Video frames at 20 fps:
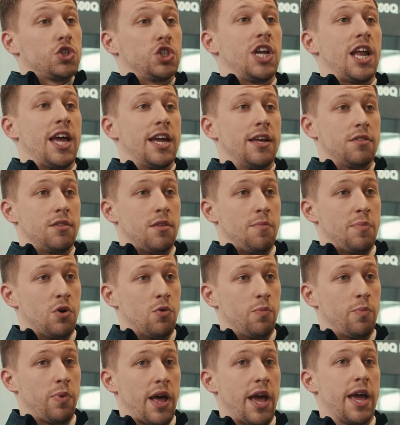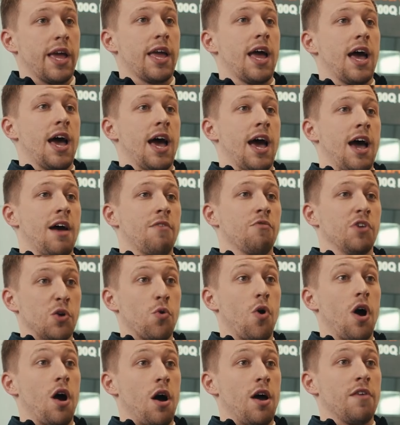oscillate the build plate at really
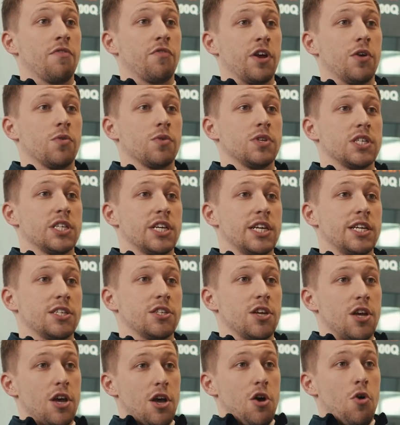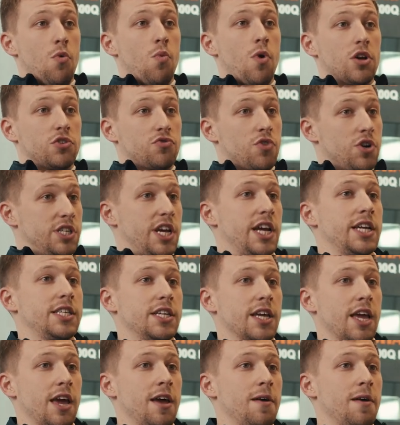quite high frequencies whilst rotating